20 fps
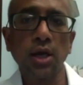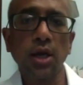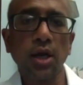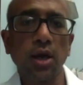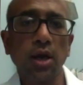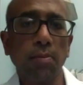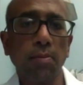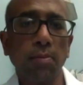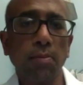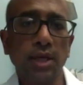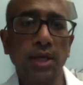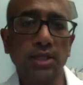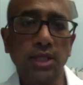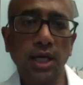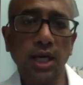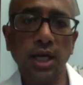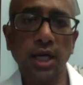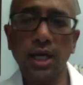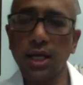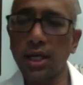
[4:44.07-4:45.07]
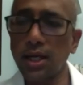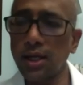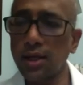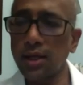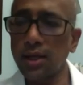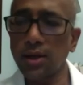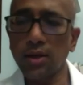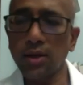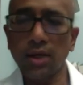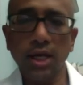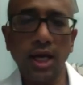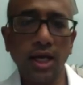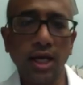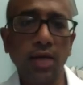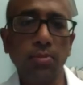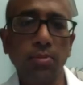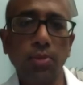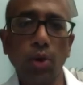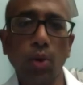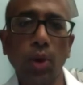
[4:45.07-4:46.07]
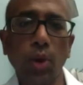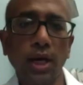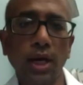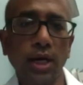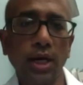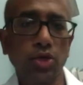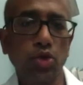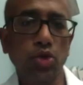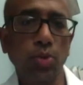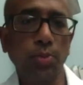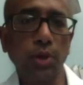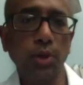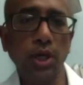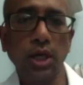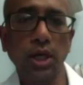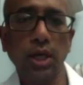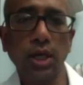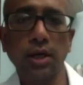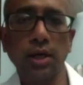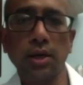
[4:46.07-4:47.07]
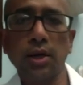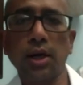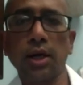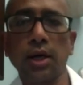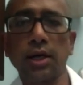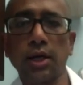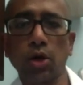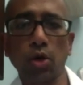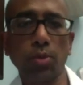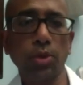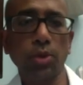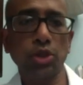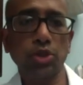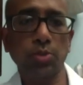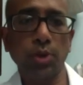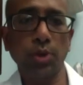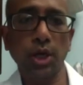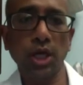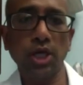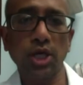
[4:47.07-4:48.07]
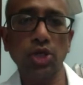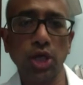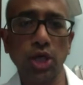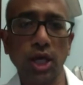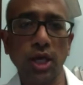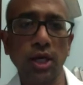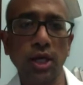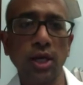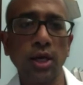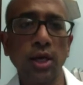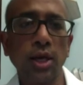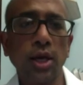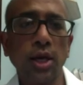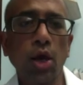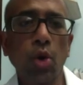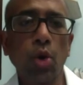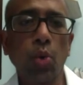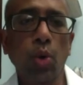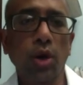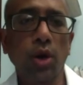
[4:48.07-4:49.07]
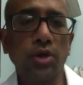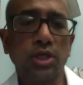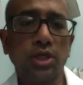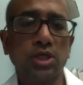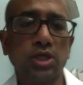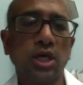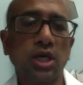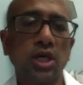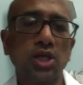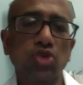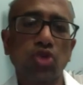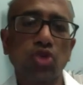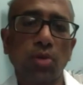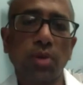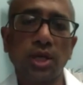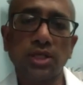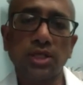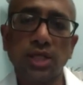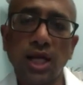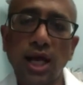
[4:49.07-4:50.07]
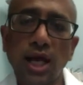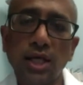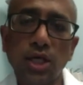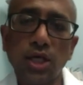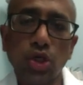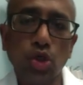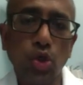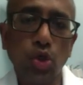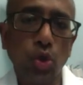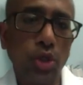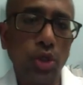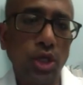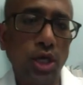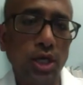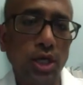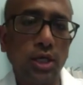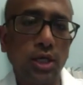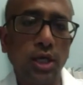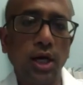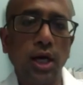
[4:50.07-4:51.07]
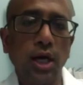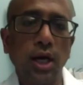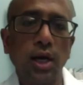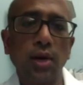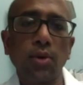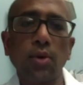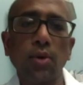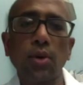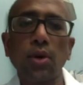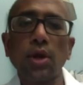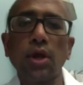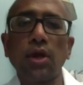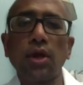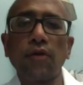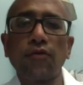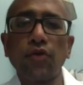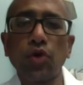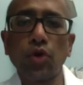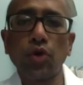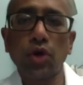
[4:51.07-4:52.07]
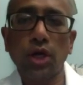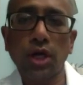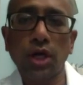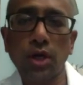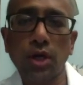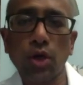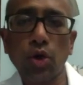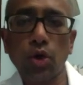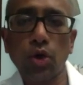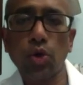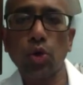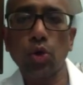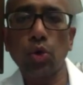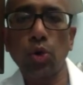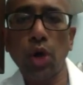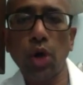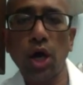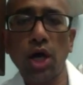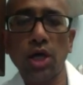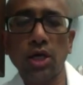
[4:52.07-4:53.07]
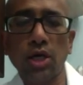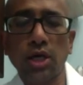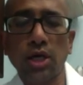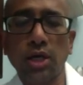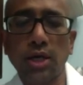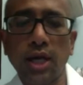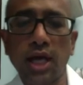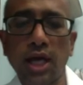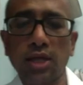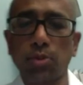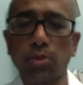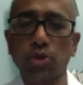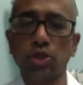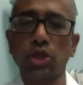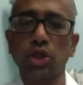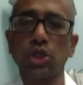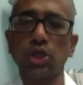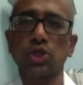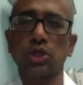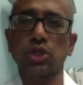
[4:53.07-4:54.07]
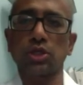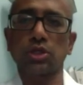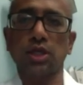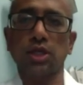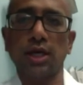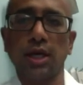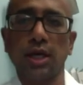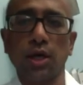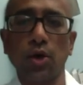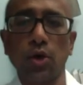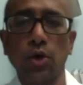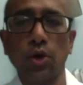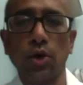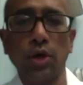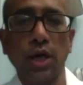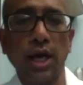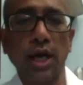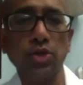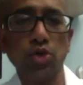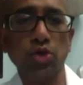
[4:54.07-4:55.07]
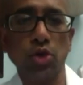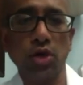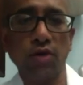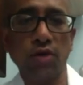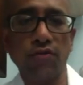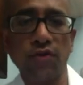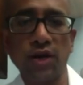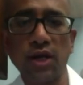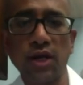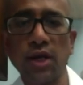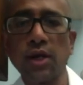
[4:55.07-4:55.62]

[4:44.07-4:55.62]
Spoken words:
Basically, can it provide a superior and a robust prediction? One of the studies from Azalani showed that if you're going to do heart cath procedures like a coronary angiography,